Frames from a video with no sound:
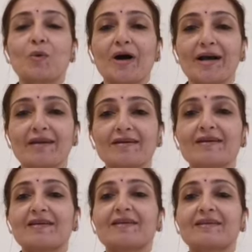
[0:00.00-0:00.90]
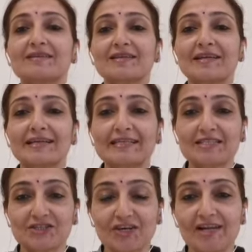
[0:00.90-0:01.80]
Why
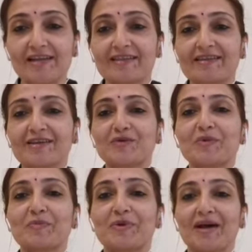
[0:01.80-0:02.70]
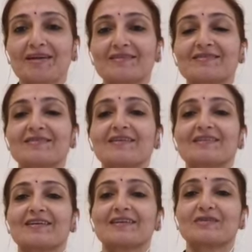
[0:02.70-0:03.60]
Jal Neti to be practiced in
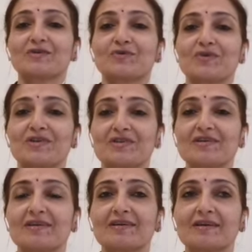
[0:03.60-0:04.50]
this current situation?